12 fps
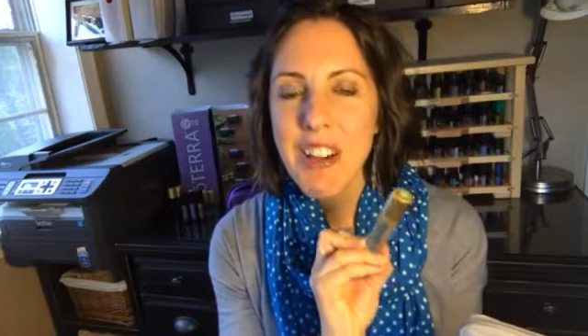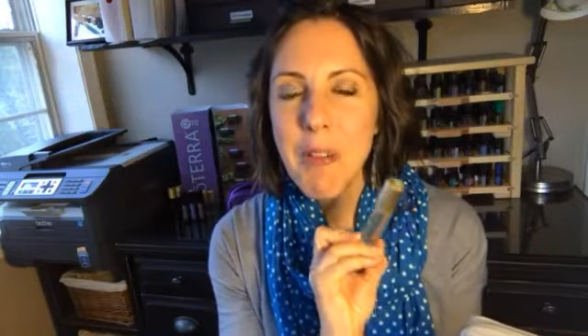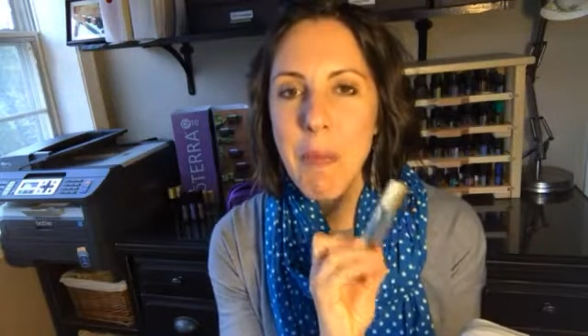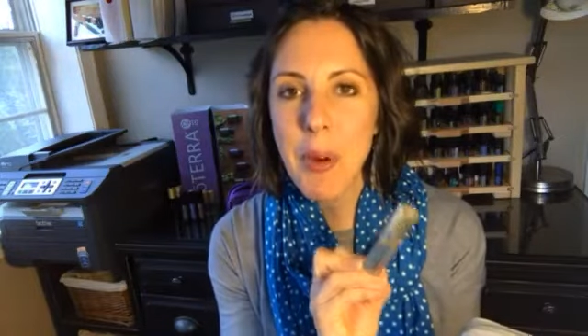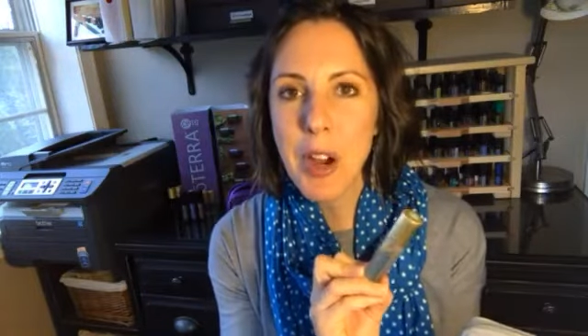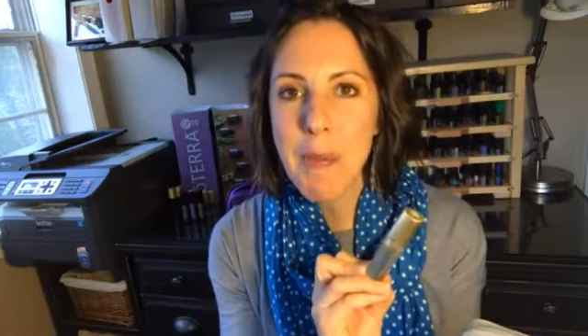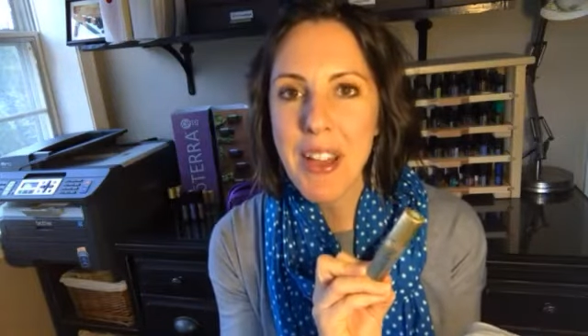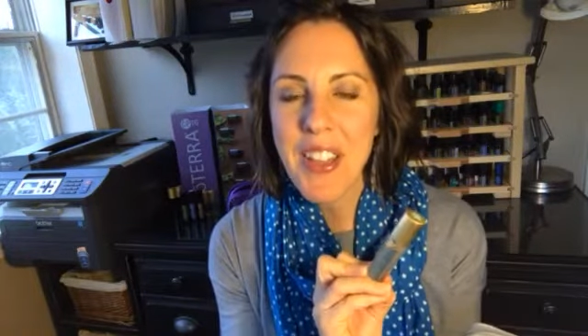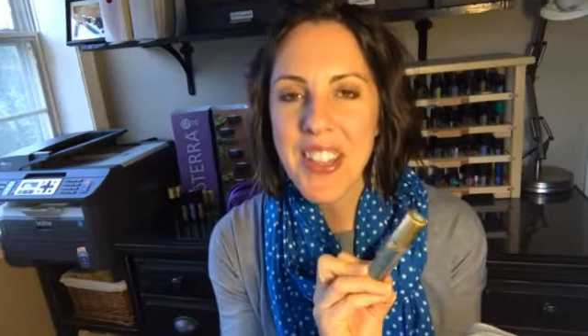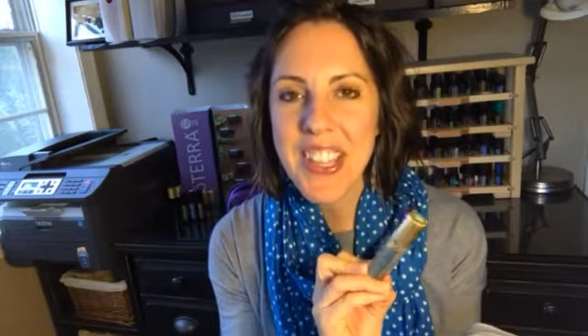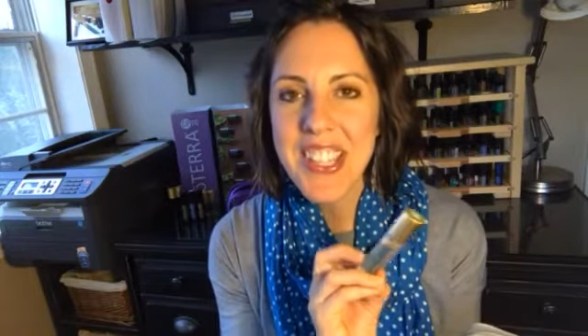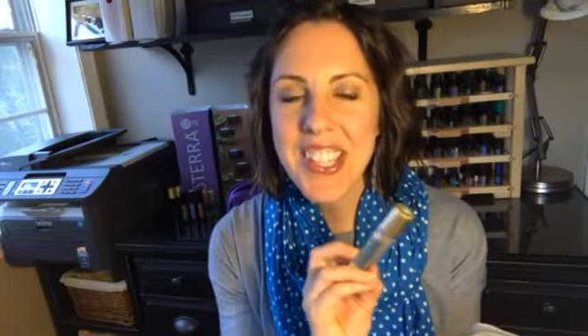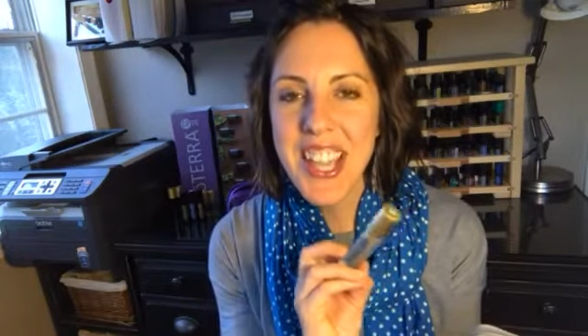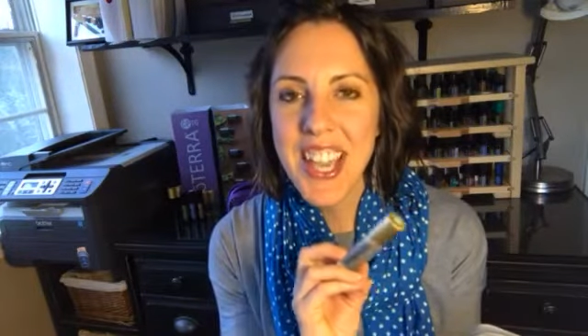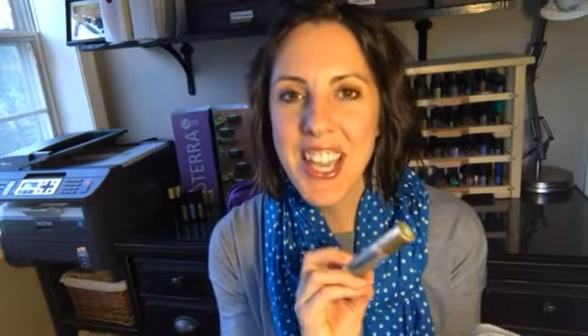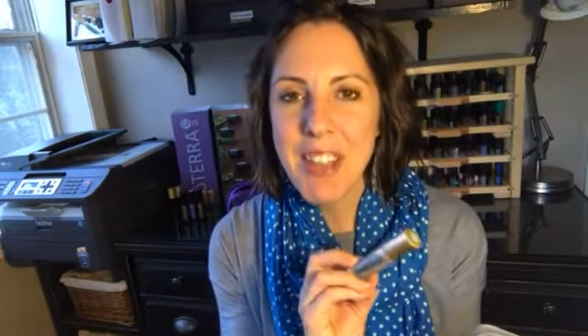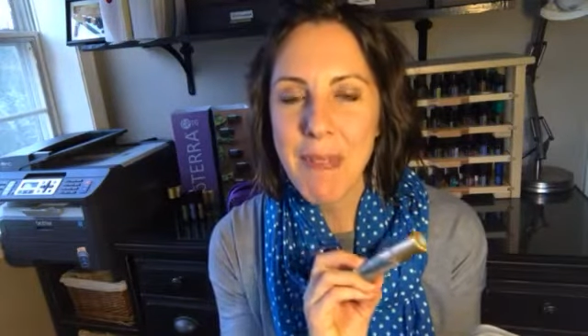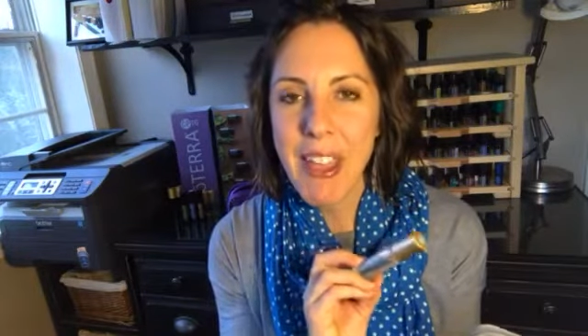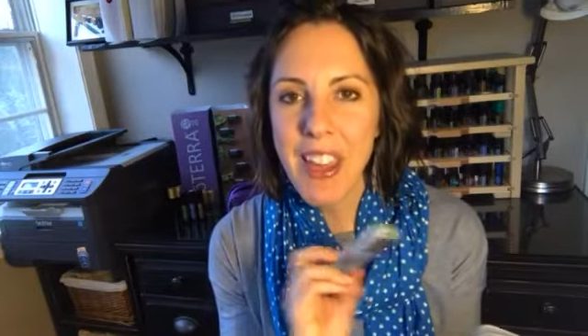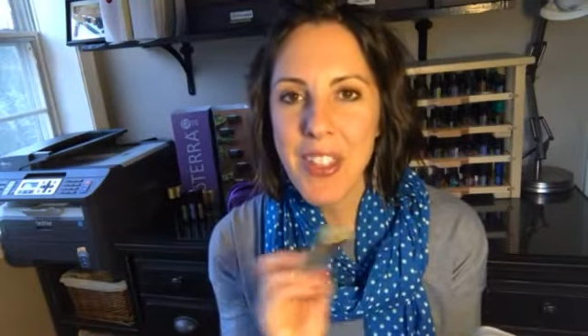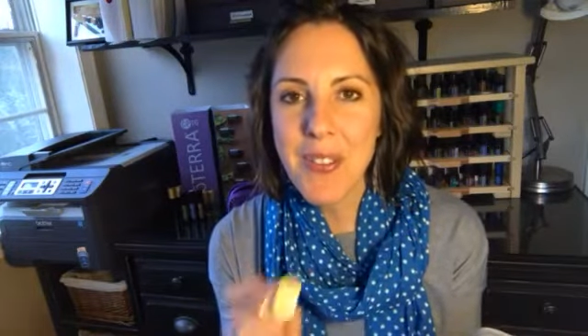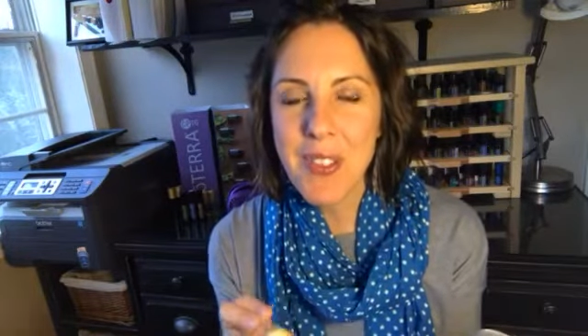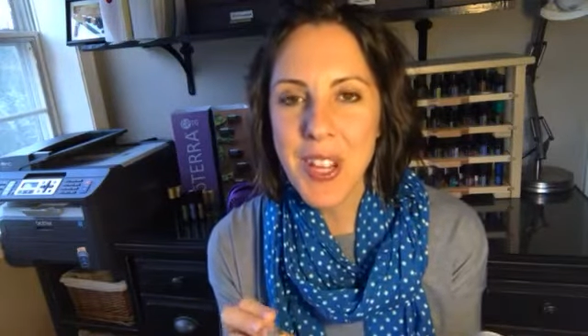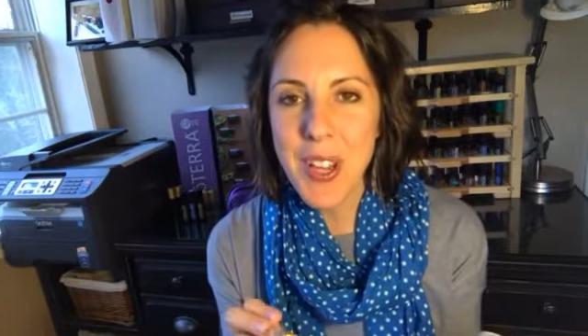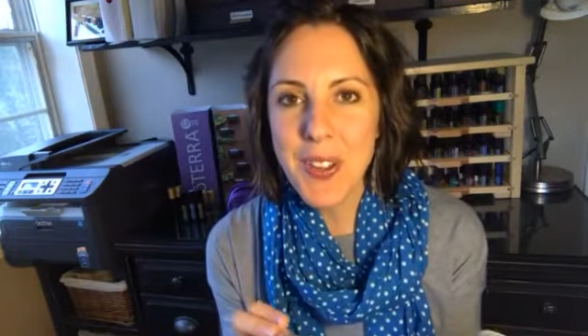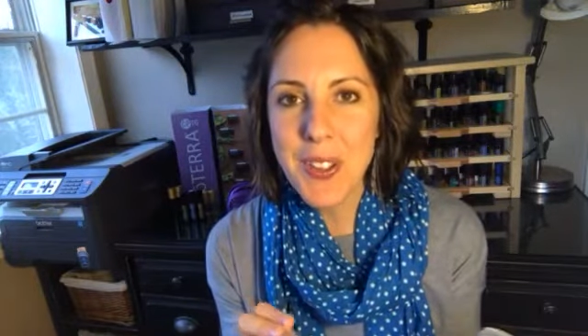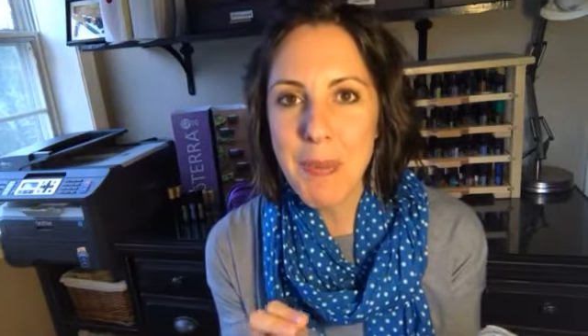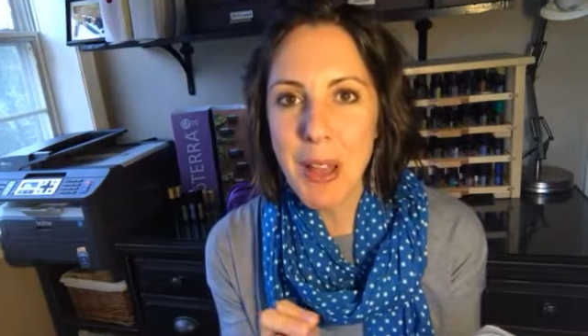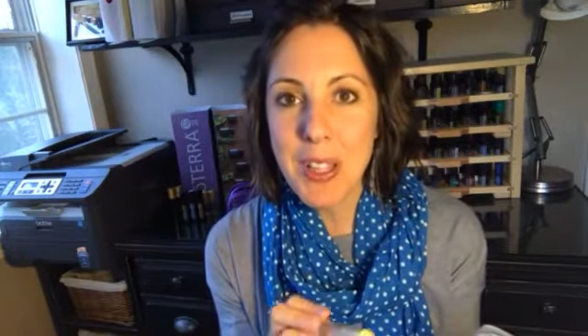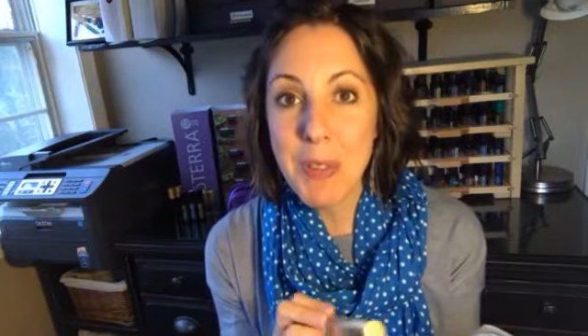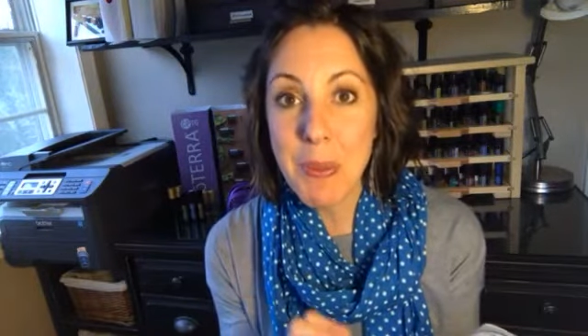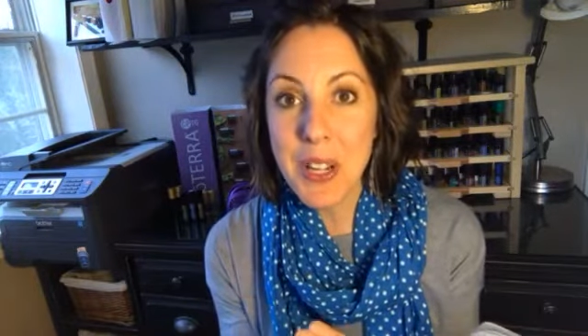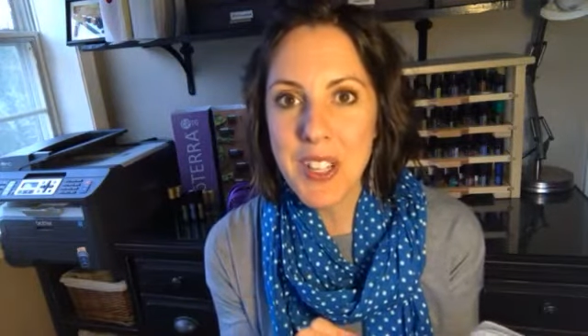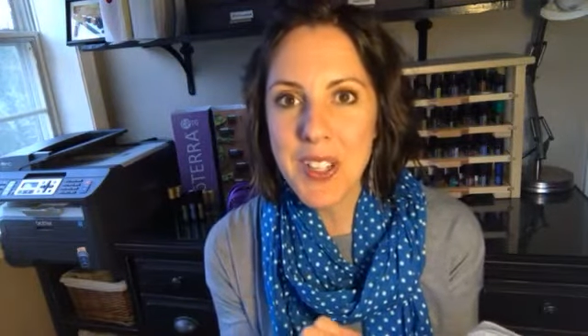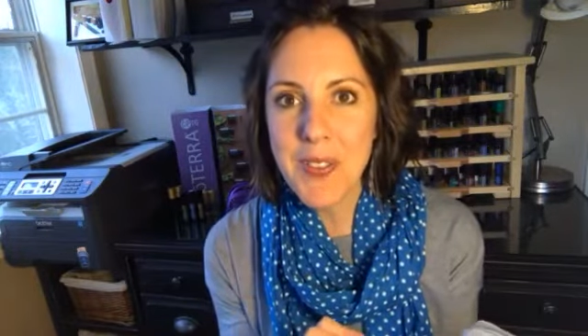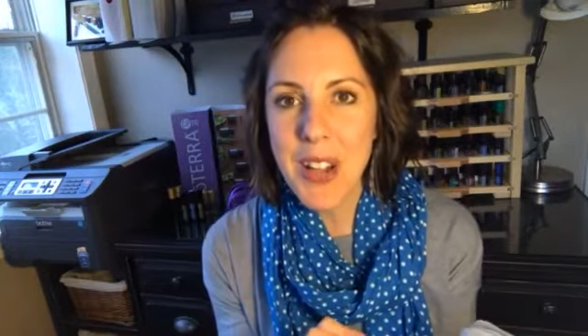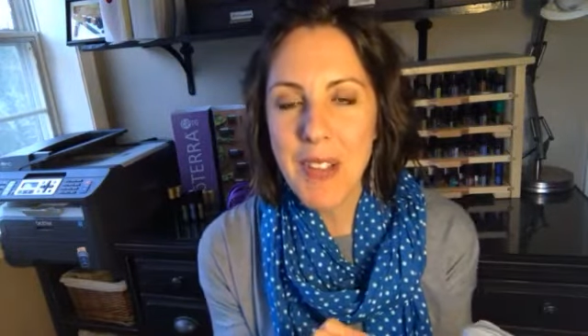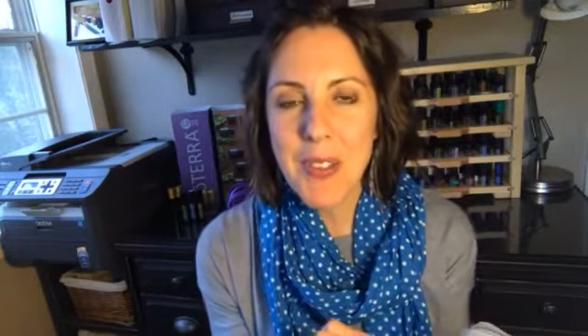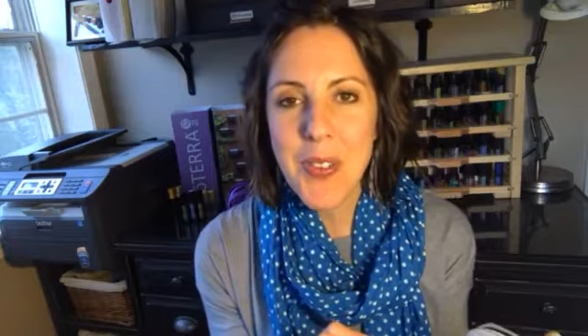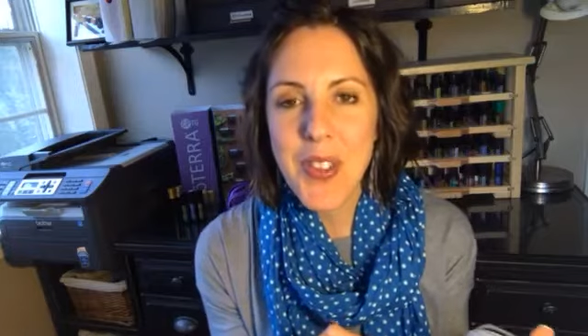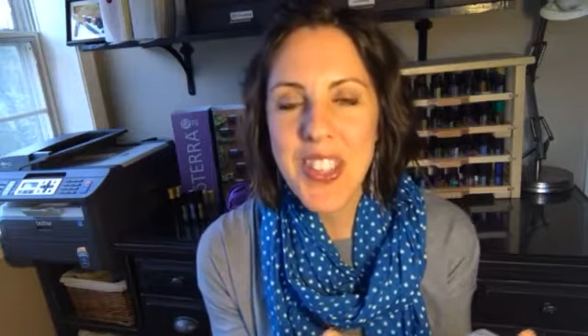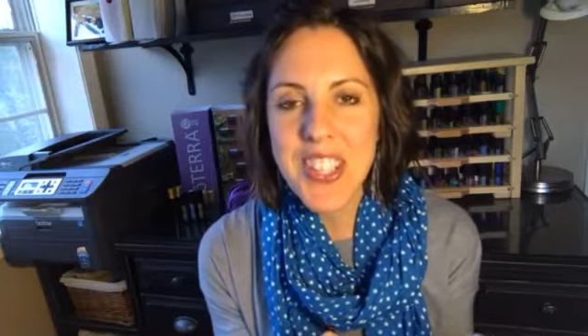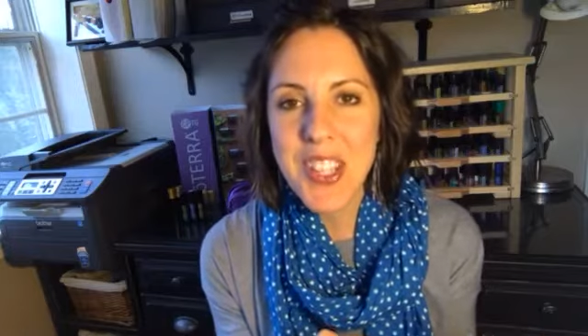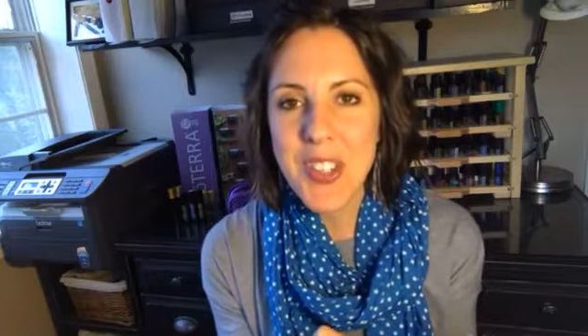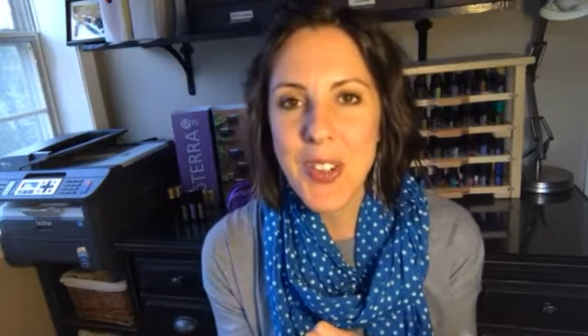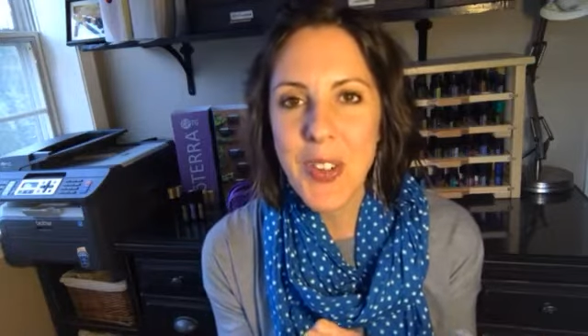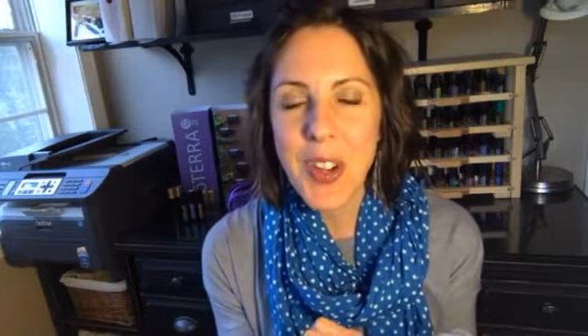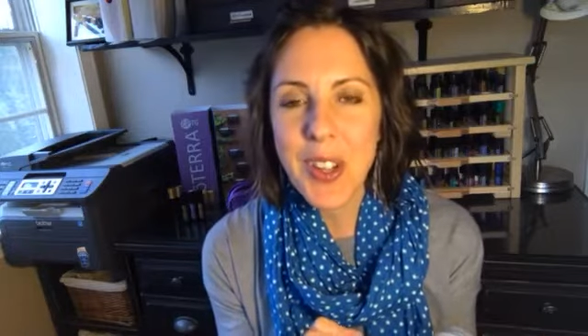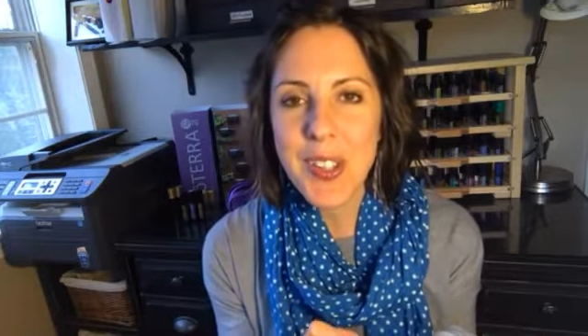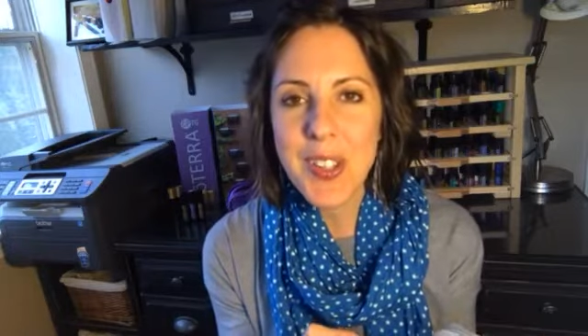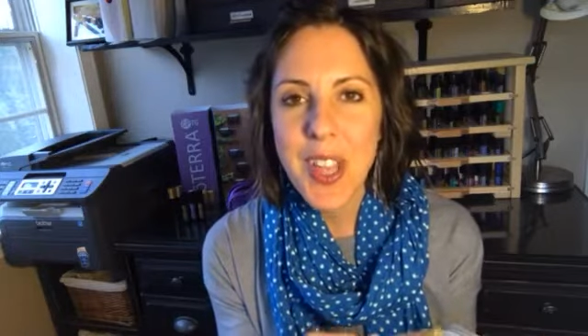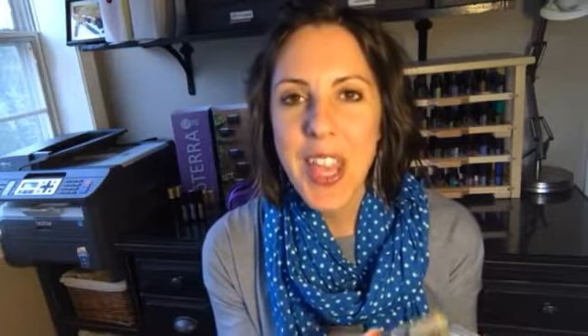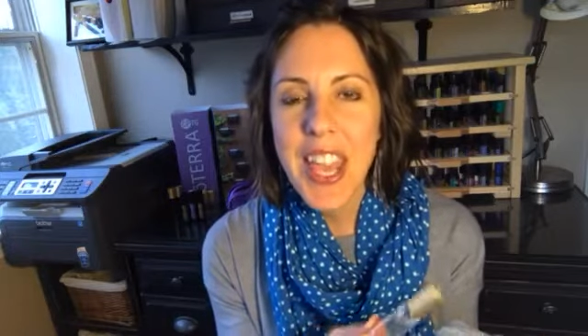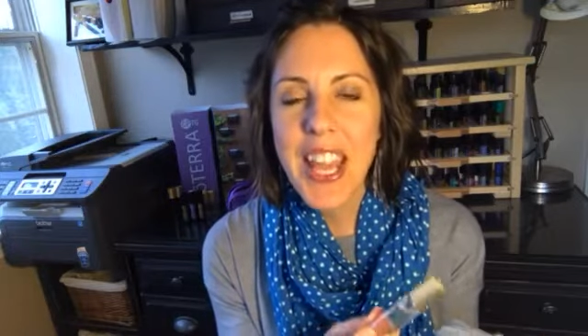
More about this in my other videos about spring survival with essential oils.